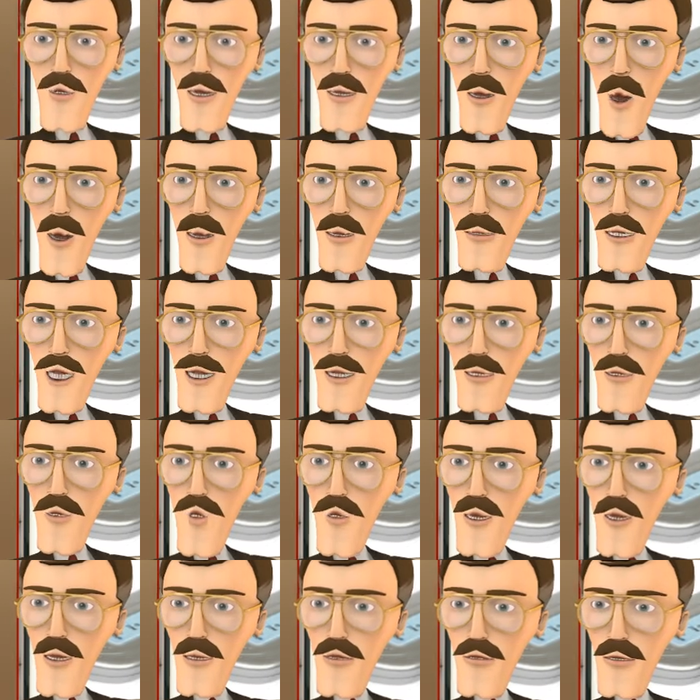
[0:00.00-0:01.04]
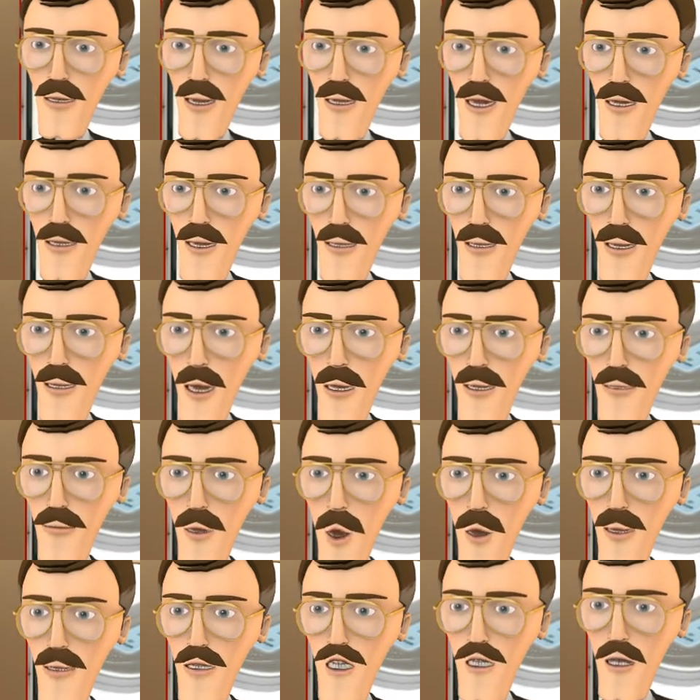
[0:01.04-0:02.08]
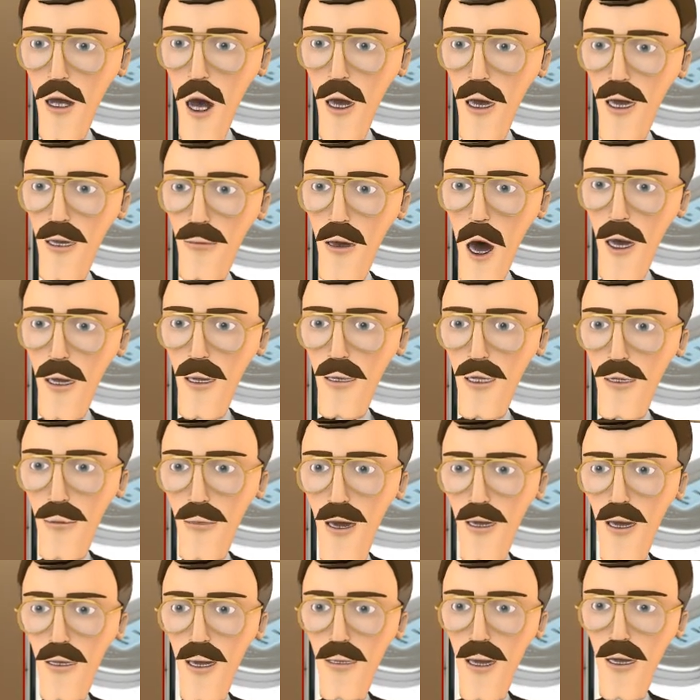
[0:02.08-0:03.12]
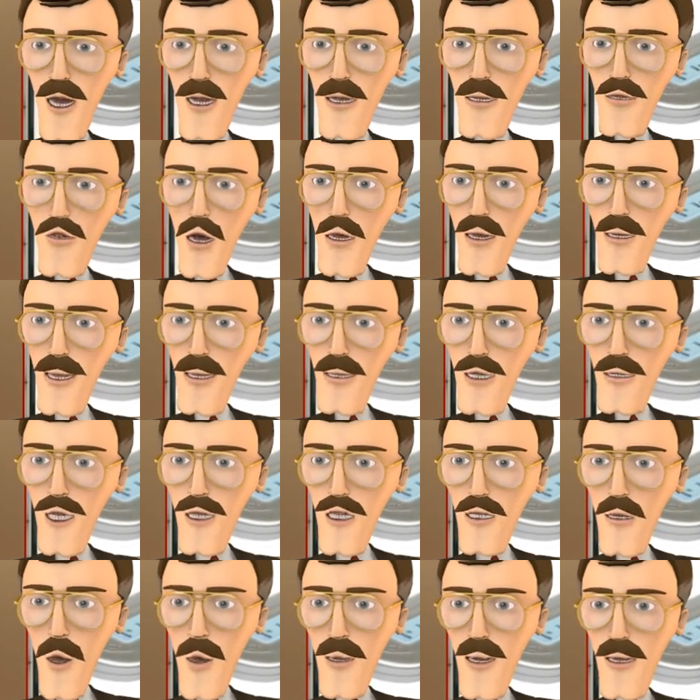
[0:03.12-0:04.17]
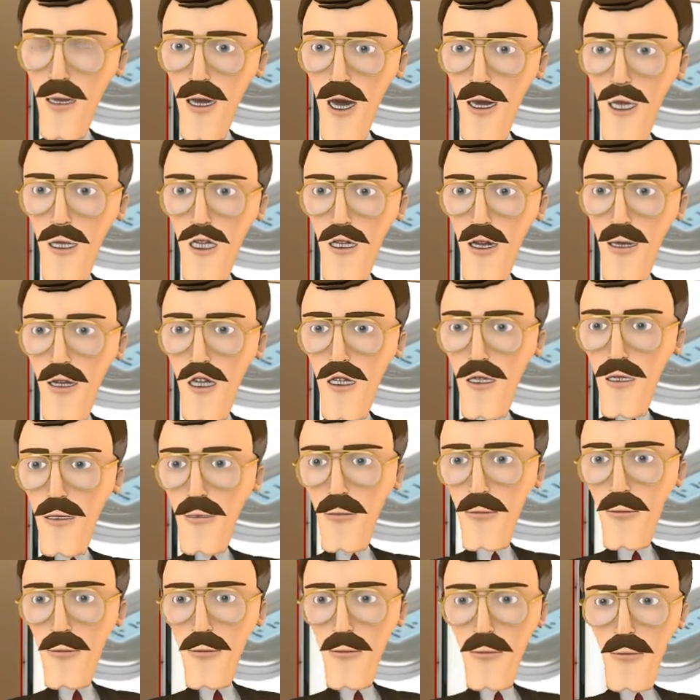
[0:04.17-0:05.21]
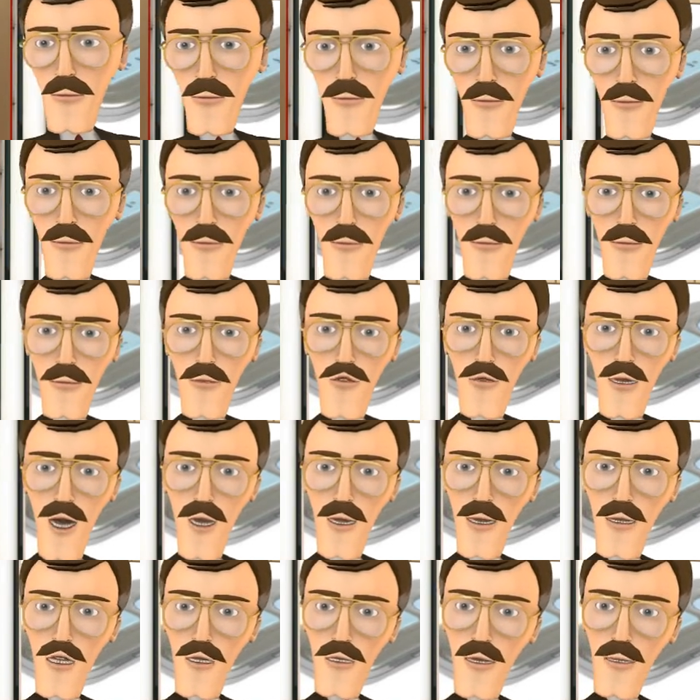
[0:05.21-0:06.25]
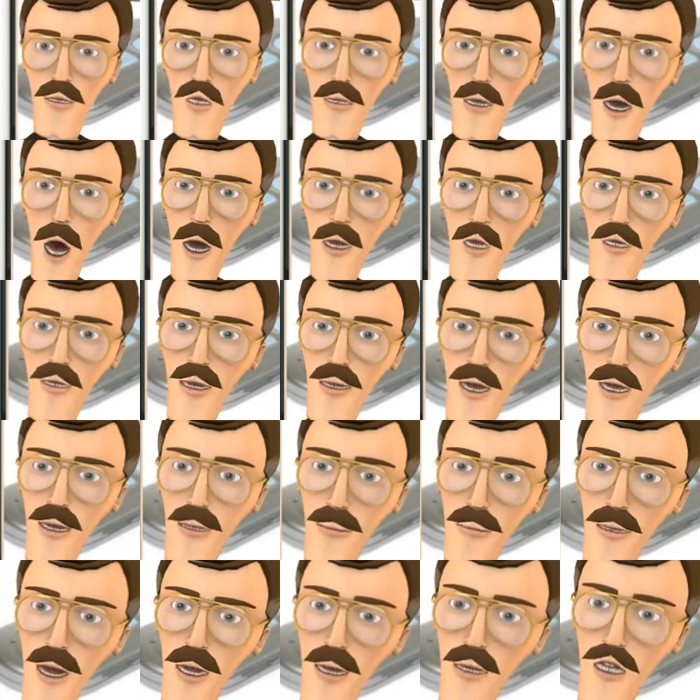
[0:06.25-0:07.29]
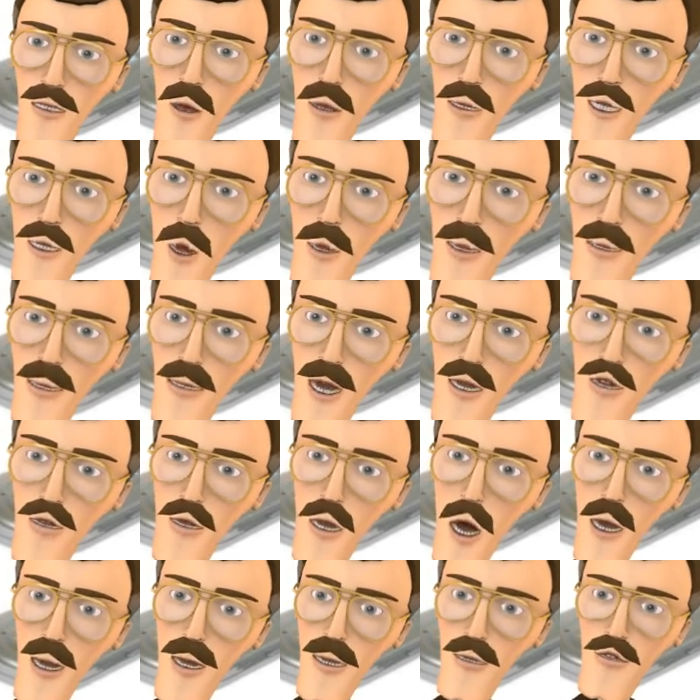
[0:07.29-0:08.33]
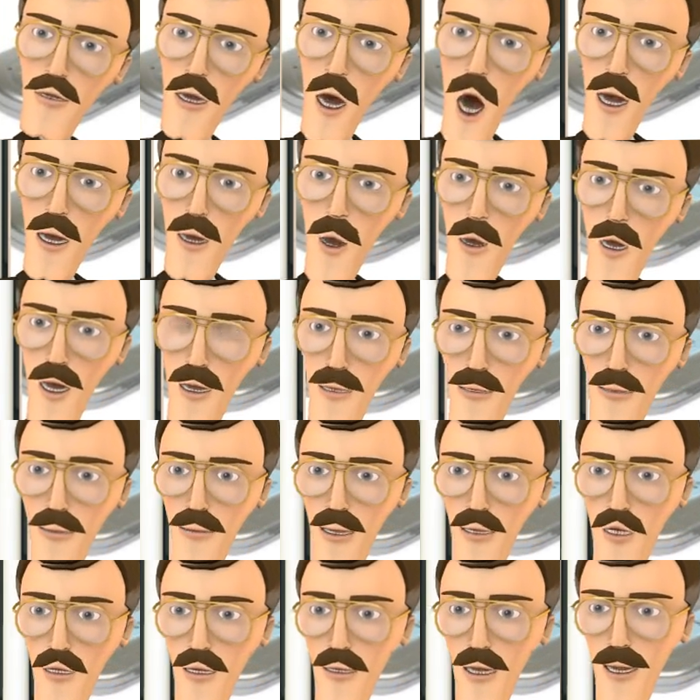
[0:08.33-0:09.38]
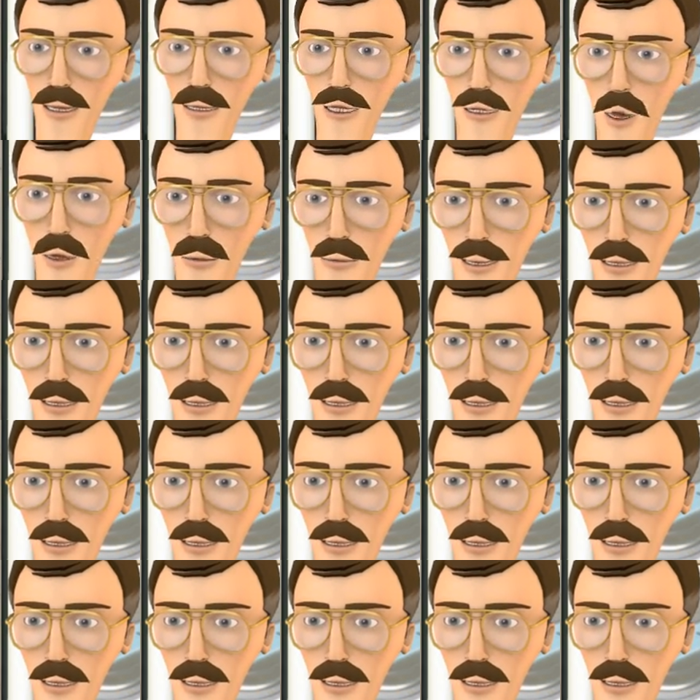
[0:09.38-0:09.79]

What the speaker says: not include the VAT and also the panic button telephone links or texts. For this we charge 10 pence per call to Vodafone or a British Telecom